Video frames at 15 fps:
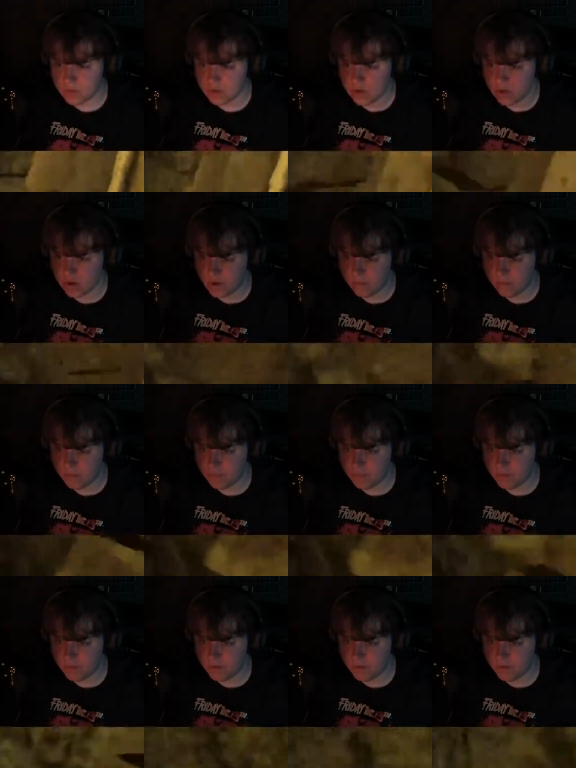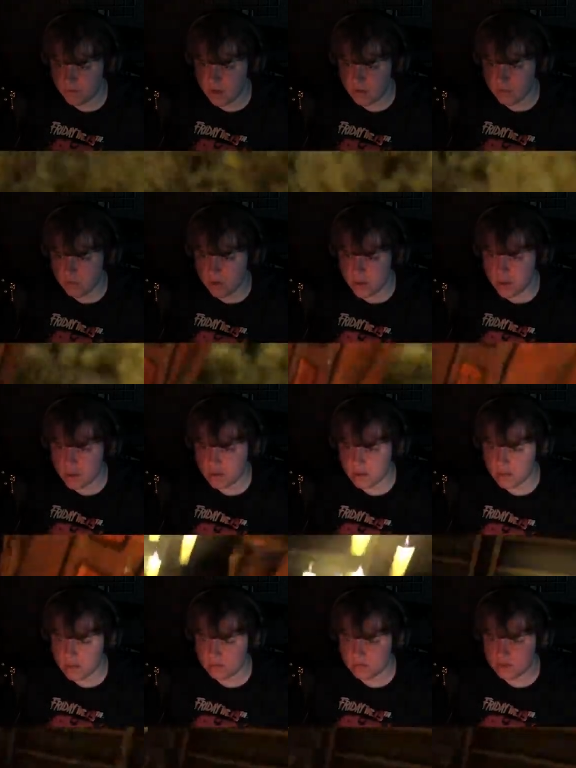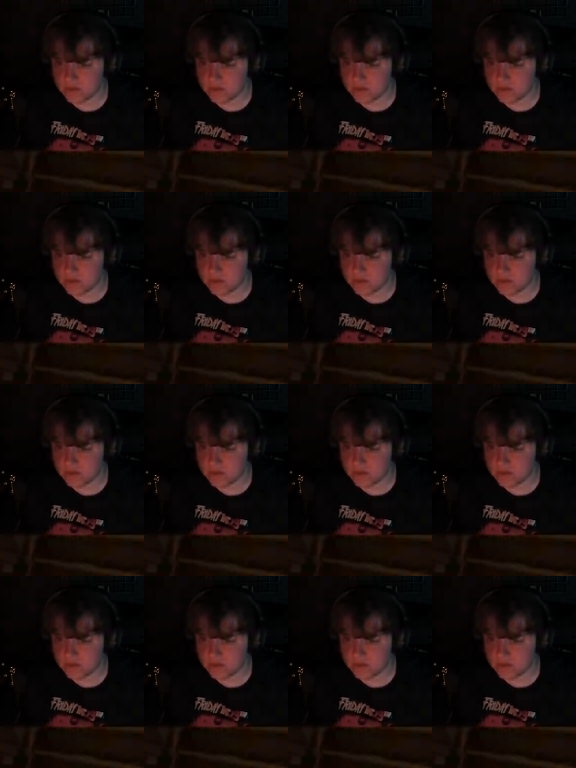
Okay. Found way! I was